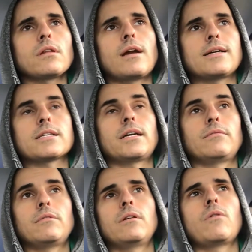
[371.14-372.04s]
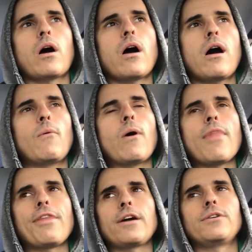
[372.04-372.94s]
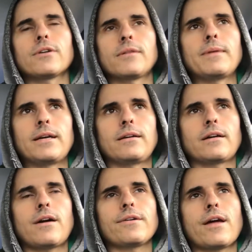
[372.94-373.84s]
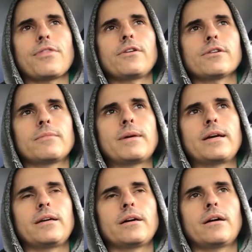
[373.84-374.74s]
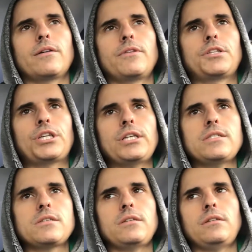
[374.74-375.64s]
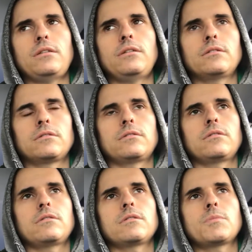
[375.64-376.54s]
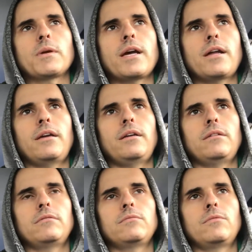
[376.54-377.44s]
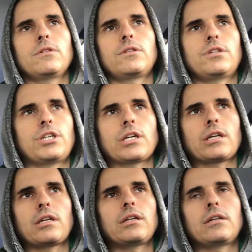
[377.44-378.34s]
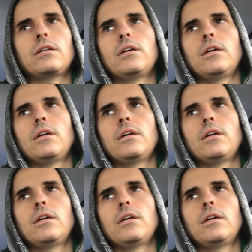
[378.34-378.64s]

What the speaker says: And I said, well, I thought you were gonna make the cheesy spaghetti with the chicken in it.